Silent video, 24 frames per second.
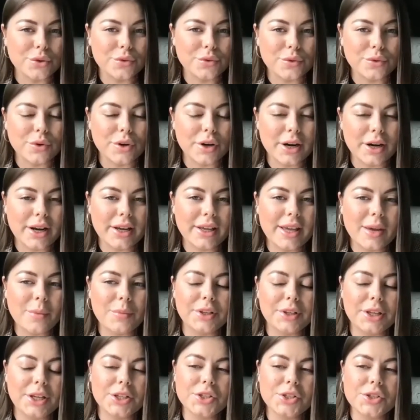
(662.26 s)
for a
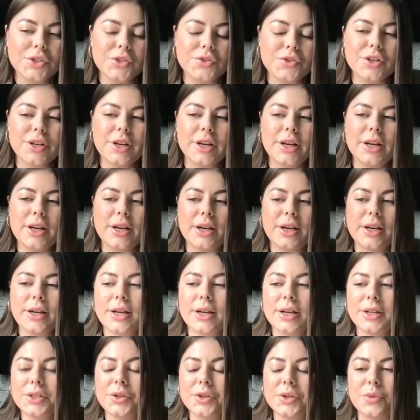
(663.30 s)
gaming industry
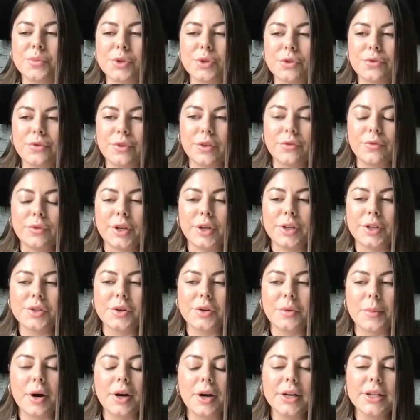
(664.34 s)
in terms of
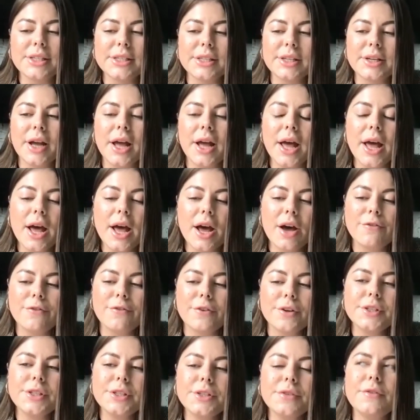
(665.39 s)
influencer marketing.
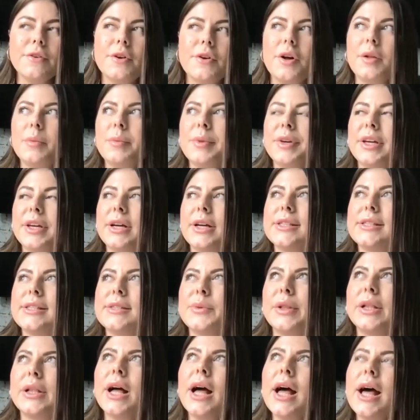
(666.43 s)
First of all, because
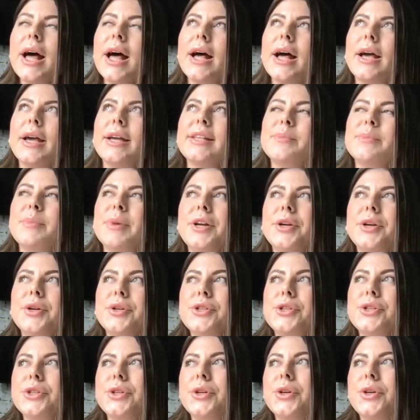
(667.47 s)
well, it's better
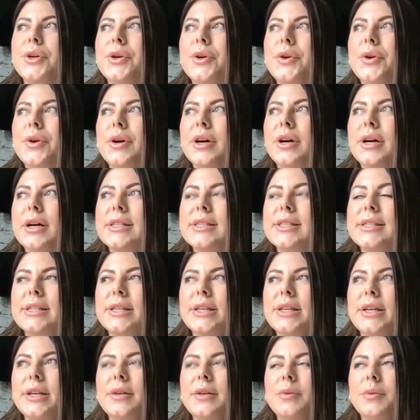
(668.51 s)
to
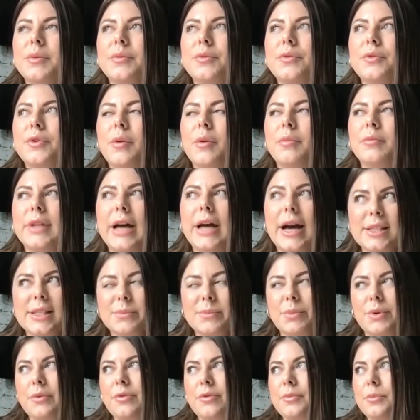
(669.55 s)
see from
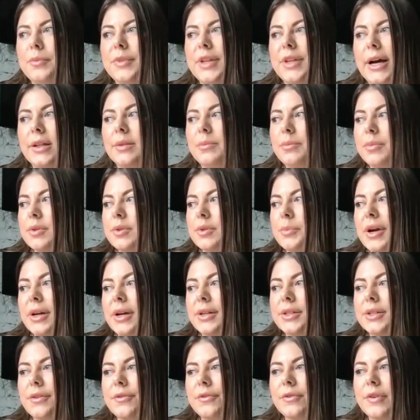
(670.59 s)
that
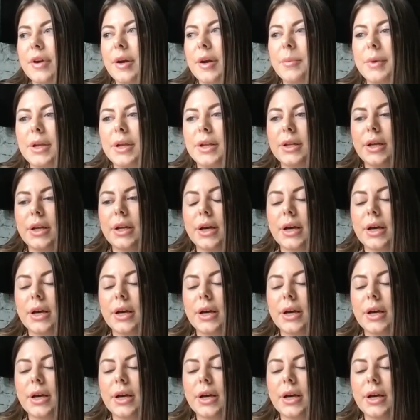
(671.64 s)
perspective. I mean,